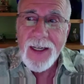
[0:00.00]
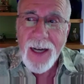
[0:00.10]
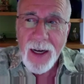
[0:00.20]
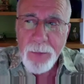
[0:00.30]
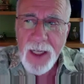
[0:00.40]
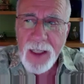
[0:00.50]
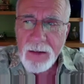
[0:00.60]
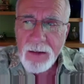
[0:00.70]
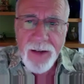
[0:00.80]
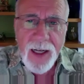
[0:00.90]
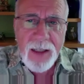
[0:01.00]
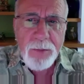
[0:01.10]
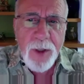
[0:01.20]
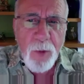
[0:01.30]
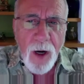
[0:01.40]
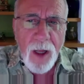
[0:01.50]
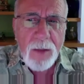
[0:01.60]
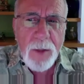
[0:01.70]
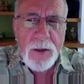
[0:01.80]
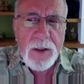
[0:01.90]
I may, in fact, be one of
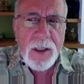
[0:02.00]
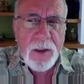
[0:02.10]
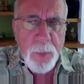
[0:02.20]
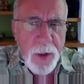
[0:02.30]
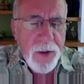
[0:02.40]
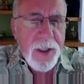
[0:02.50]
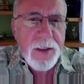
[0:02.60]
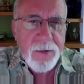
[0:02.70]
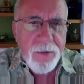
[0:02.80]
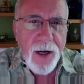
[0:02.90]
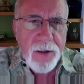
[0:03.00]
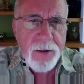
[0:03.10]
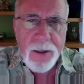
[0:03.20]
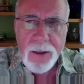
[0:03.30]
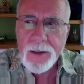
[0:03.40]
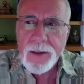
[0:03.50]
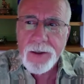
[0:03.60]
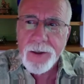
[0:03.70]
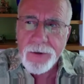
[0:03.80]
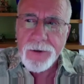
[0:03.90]
the most experienced fathers in this
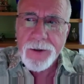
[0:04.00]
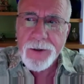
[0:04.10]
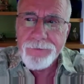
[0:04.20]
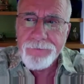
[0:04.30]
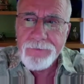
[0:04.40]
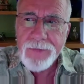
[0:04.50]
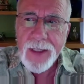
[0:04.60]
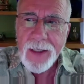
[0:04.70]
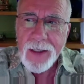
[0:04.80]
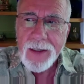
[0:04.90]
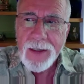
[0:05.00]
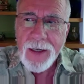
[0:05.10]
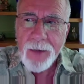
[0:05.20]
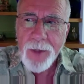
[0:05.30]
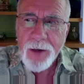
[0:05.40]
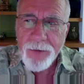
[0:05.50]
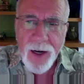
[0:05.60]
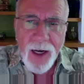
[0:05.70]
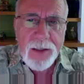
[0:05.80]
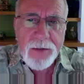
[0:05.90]
church. I've been a
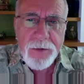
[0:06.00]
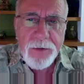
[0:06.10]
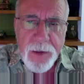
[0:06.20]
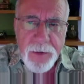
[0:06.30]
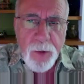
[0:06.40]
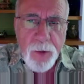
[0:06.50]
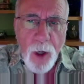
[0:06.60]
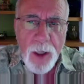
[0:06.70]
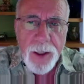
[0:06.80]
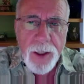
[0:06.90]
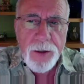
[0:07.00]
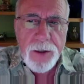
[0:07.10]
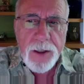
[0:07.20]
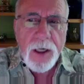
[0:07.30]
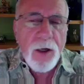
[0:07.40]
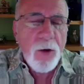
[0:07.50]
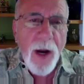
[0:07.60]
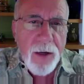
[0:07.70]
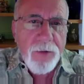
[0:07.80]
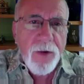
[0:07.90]
father for 51 years and a
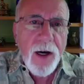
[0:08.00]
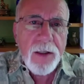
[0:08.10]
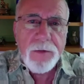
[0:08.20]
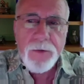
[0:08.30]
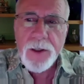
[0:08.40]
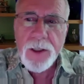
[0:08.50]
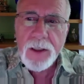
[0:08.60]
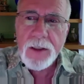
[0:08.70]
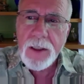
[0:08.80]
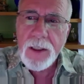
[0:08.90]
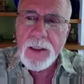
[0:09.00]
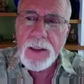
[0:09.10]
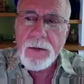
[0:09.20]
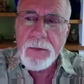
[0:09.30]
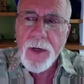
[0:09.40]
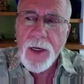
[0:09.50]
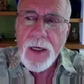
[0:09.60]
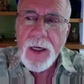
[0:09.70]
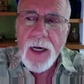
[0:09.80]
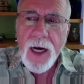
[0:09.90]
grandfather for 16.
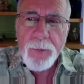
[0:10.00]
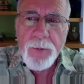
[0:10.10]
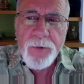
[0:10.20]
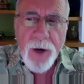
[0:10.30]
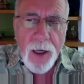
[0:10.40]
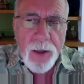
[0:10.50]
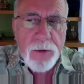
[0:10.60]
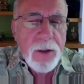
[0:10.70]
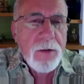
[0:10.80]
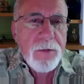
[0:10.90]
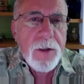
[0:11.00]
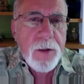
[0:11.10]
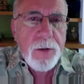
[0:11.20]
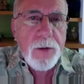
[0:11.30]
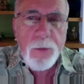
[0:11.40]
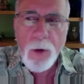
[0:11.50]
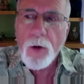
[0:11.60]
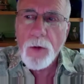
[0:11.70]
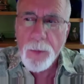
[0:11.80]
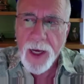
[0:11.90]
I'm the father of two
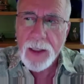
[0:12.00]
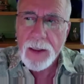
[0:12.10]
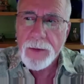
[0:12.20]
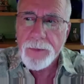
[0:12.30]
grown men.